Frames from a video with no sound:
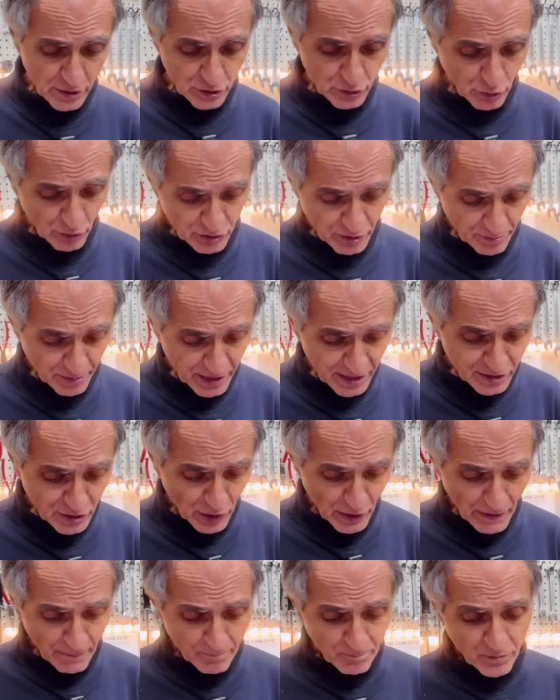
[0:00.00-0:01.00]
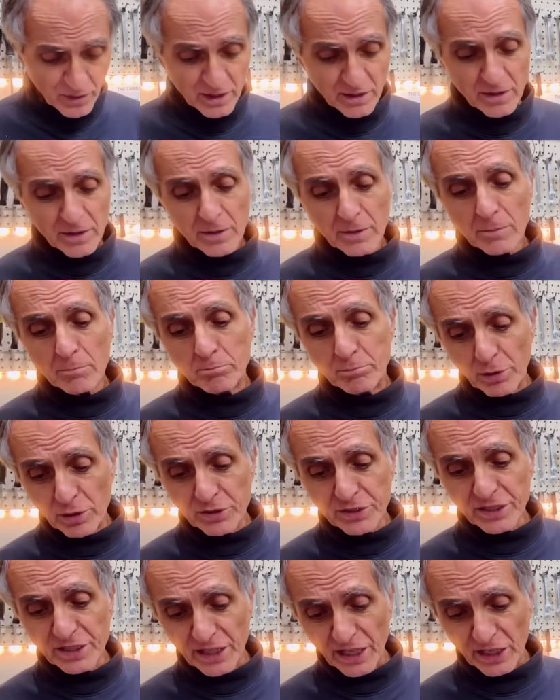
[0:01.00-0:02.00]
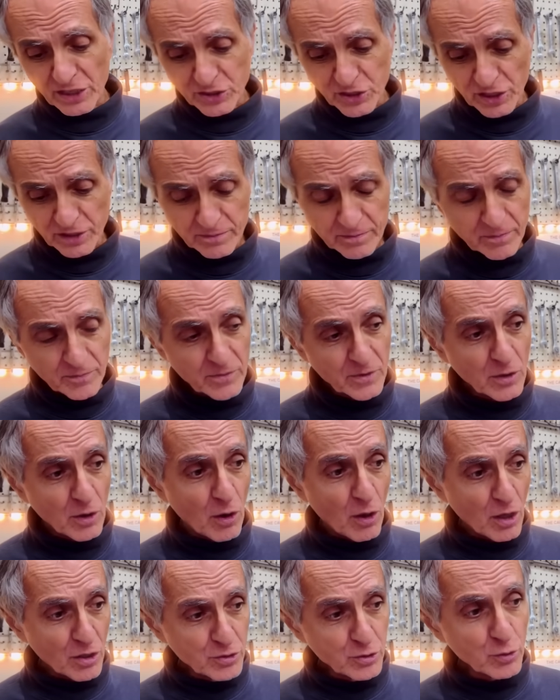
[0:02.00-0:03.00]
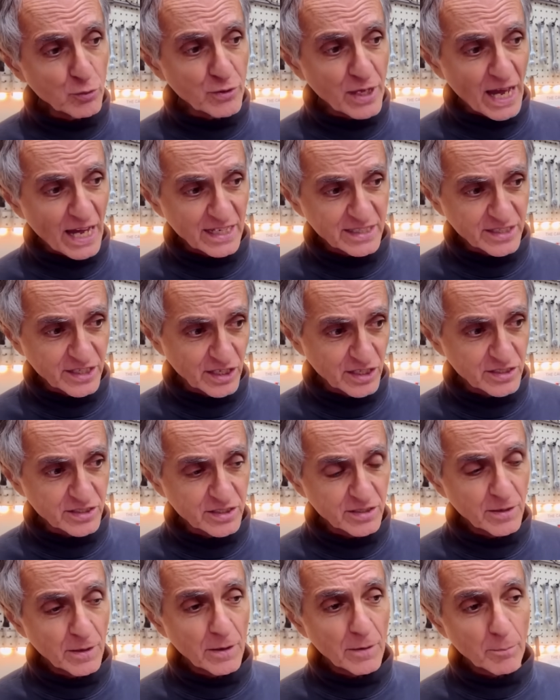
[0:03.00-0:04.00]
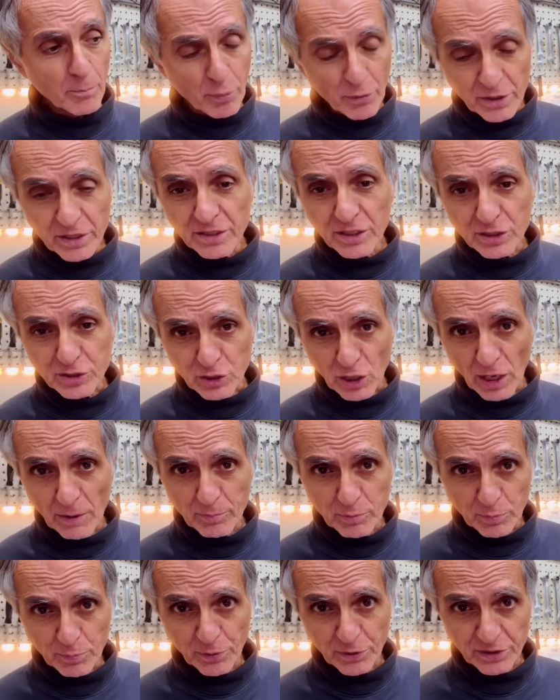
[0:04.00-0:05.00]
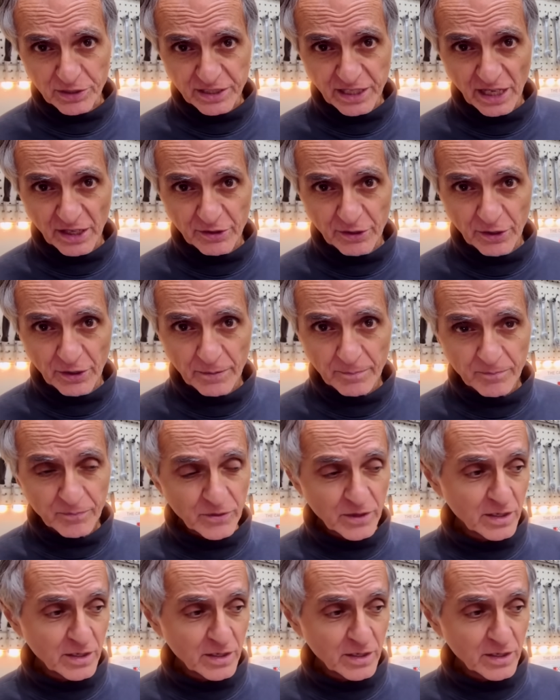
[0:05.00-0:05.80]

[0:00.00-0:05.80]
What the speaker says: So in the meantime, building an engine, all new gaskets, putting the time to put it together,